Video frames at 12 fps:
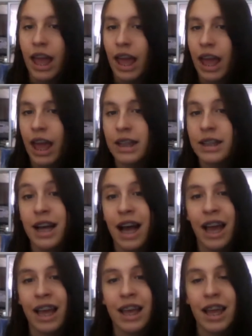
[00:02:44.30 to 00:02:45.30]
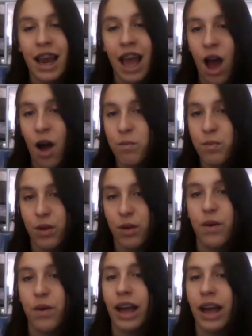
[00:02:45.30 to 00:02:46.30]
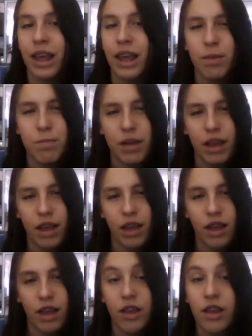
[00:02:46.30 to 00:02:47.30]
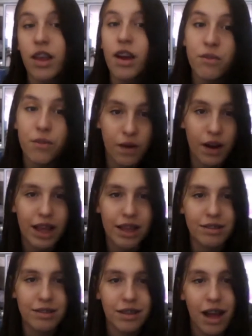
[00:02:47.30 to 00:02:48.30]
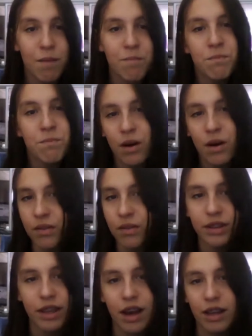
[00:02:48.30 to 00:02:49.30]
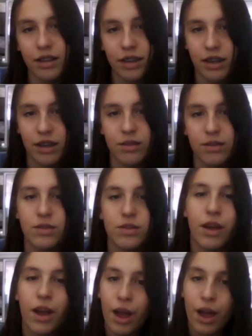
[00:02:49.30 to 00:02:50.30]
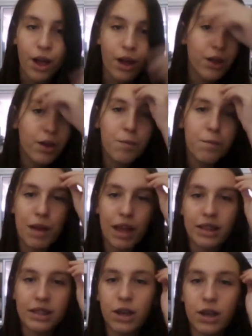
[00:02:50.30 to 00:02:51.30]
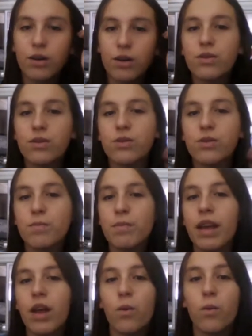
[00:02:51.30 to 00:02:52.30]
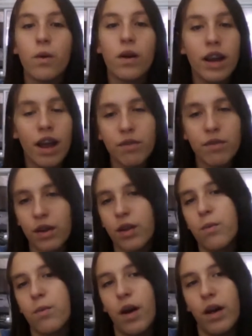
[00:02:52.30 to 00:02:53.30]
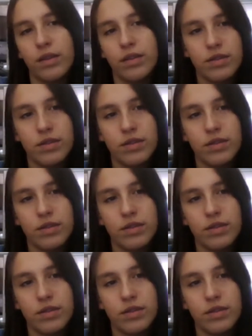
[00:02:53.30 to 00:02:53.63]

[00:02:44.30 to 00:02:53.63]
and I can help you. I can be your friend among the other girls. You may talk to me whatever you want.